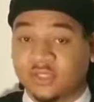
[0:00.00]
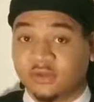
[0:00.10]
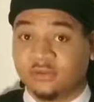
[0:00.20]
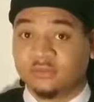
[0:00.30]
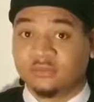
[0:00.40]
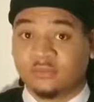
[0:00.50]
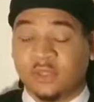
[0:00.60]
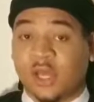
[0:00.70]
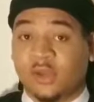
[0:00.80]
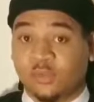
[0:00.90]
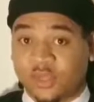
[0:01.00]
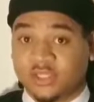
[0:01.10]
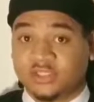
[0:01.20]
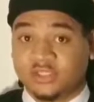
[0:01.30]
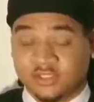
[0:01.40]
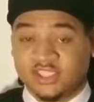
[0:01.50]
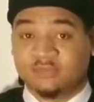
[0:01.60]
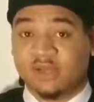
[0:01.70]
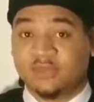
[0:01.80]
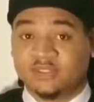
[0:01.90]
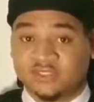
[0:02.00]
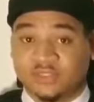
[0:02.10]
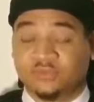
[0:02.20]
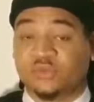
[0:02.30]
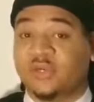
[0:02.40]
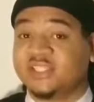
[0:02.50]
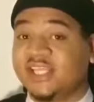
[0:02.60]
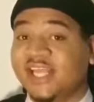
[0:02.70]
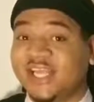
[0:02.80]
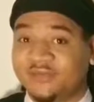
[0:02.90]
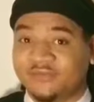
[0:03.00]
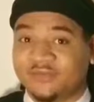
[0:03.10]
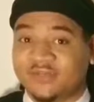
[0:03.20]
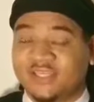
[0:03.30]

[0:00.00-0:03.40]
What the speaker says: So, I went, did my business, and was going to leave.